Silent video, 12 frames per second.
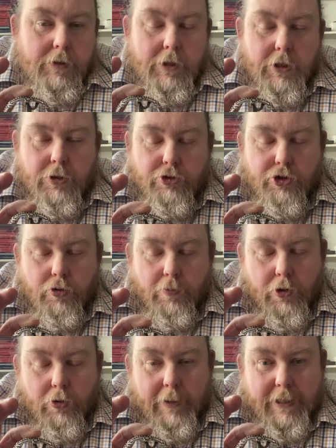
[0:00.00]
who taught
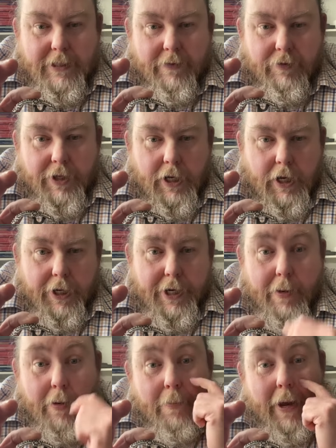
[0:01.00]
me almost everything I
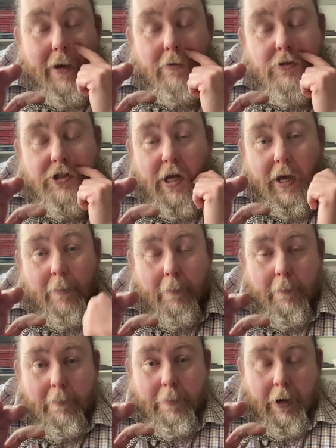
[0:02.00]
know about
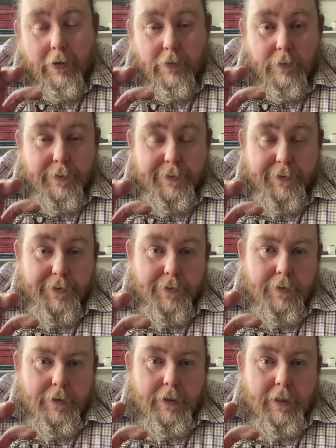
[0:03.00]
buckles,
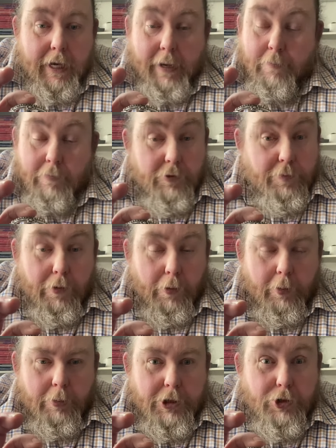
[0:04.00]
and
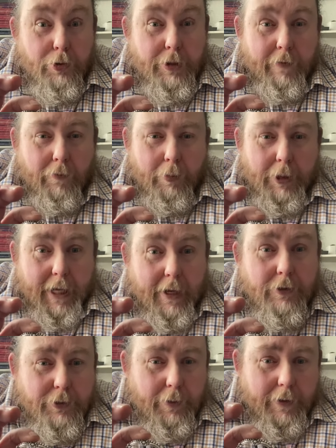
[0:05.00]
probably taught everybody
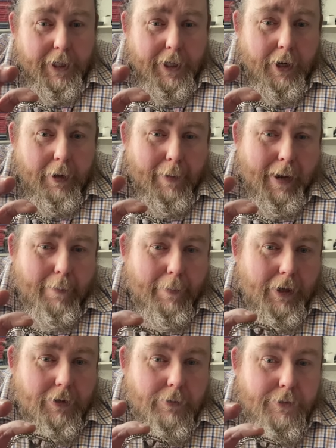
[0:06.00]
else what they know about
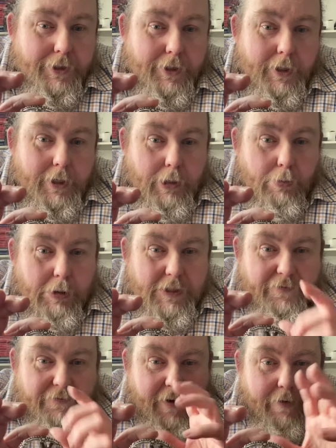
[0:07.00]
buckles, was
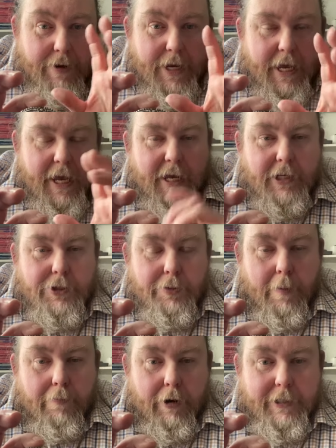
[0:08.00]
very keen to
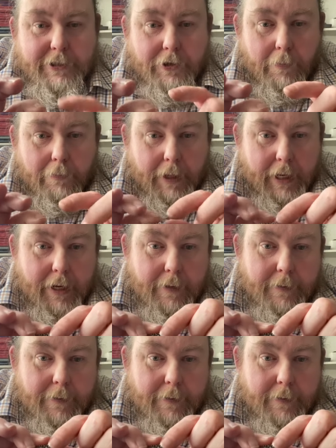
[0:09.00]
impress on me